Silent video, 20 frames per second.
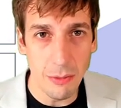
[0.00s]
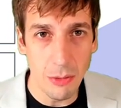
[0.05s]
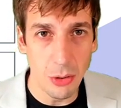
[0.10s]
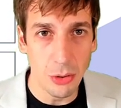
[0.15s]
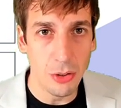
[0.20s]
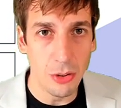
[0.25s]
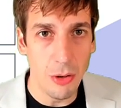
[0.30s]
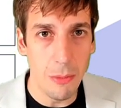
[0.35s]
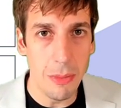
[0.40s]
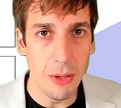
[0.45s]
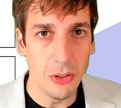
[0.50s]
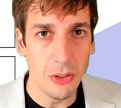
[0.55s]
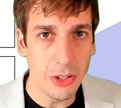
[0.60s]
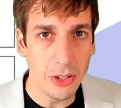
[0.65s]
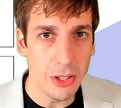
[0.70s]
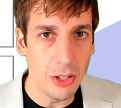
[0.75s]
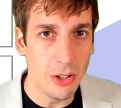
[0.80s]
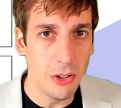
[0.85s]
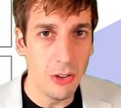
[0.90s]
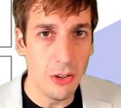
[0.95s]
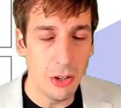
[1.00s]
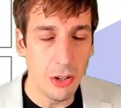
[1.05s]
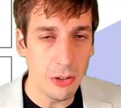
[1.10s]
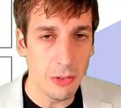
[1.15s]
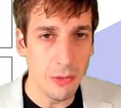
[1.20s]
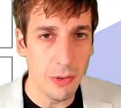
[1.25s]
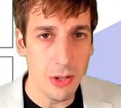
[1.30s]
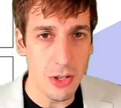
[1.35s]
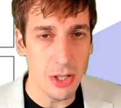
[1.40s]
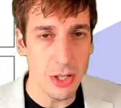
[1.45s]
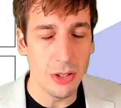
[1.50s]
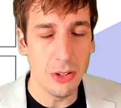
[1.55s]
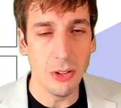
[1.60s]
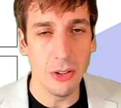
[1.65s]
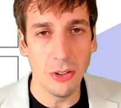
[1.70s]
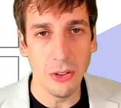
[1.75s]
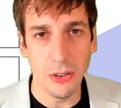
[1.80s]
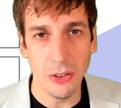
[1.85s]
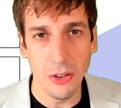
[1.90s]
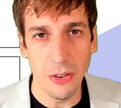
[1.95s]
vulnerability called Log4Shell
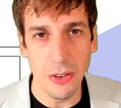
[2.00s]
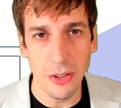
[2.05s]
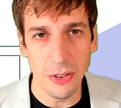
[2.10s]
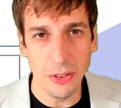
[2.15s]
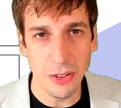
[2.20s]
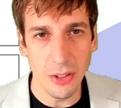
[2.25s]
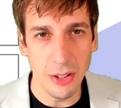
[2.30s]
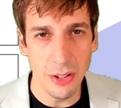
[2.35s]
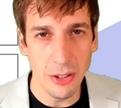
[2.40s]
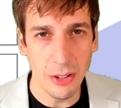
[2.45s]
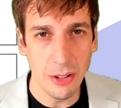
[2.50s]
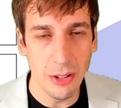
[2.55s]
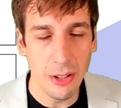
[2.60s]
earlier this year.